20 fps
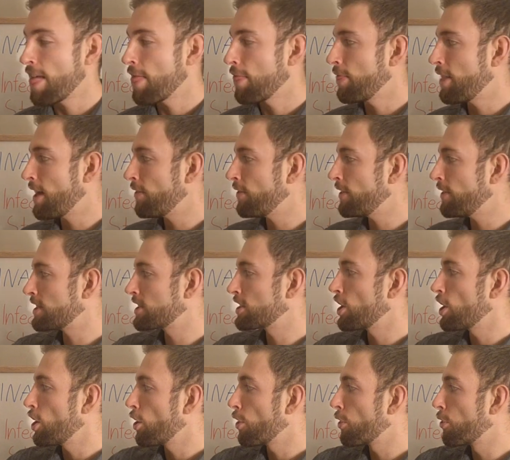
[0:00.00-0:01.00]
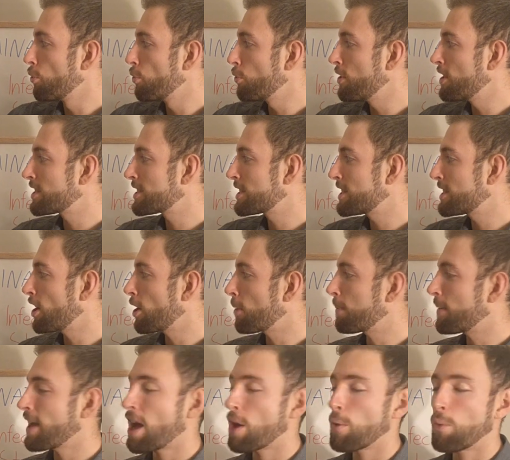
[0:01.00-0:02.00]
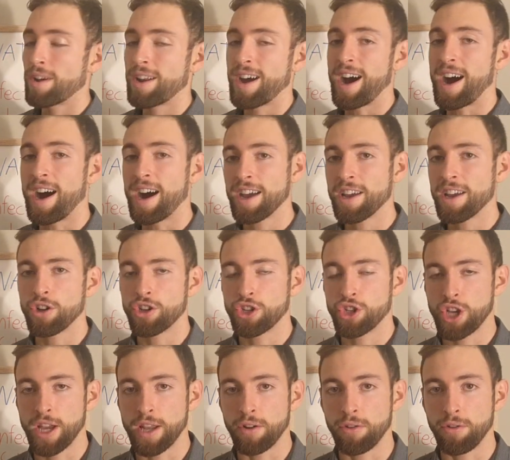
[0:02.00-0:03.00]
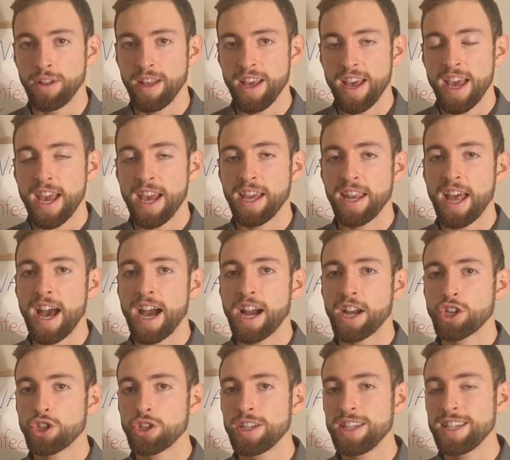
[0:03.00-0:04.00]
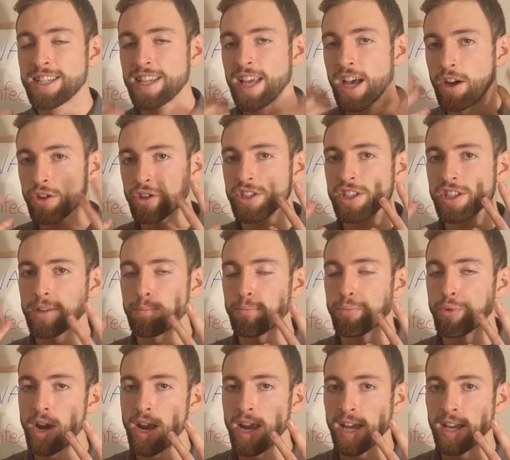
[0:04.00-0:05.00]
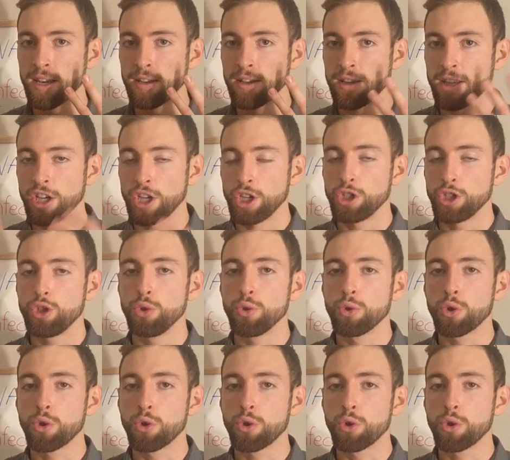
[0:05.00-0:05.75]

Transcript: then through this TRPA1 ion channel, it actually tells the brain to